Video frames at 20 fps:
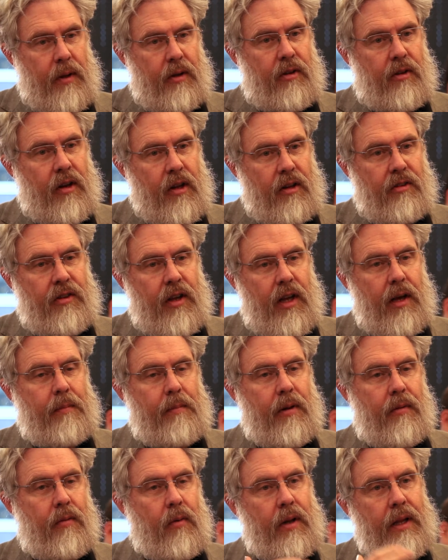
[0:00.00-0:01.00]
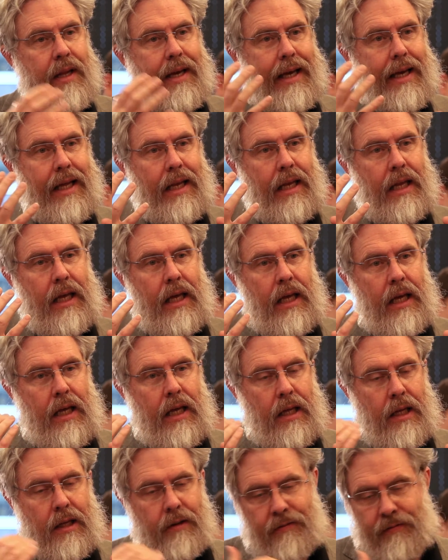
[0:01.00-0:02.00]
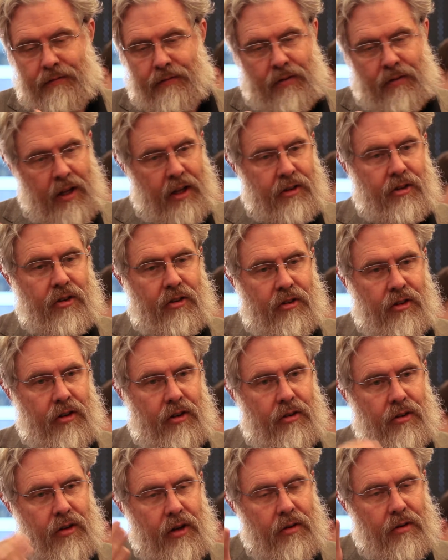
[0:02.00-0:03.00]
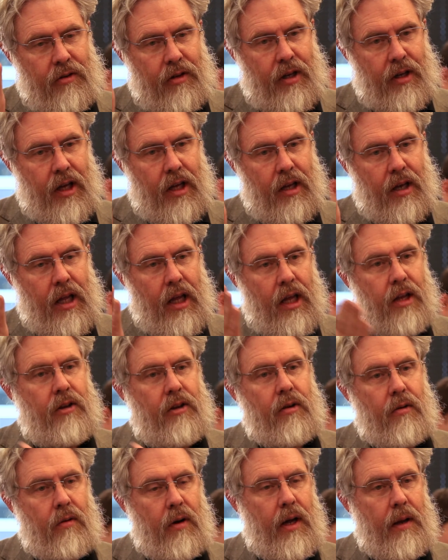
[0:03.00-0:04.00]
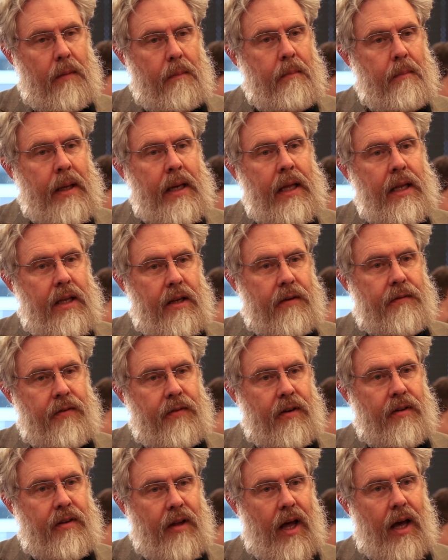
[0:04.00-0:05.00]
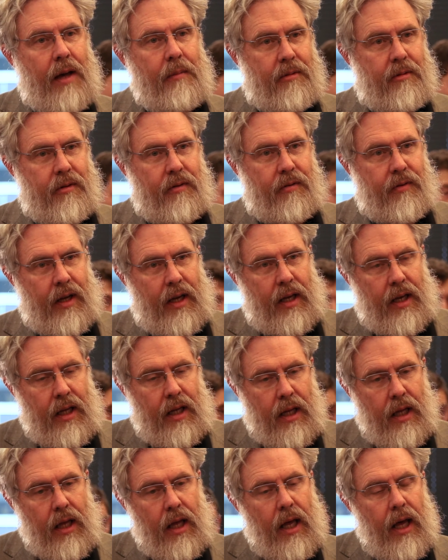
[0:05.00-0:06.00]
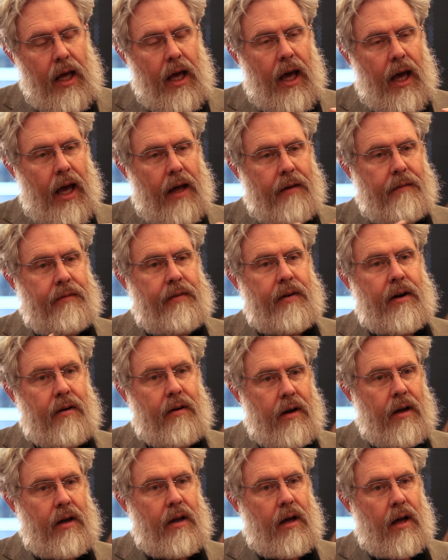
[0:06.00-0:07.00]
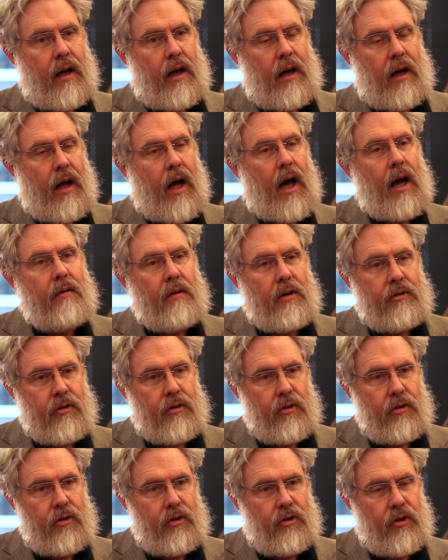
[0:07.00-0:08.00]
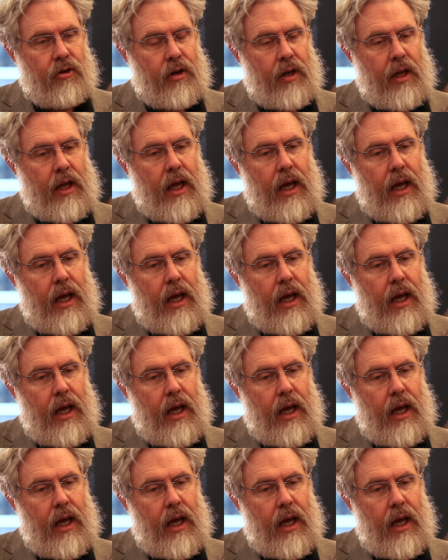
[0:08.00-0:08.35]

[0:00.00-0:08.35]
is an example of one that can, fluorescent in situ sequencing, can integrate many different types of data at very high resolution.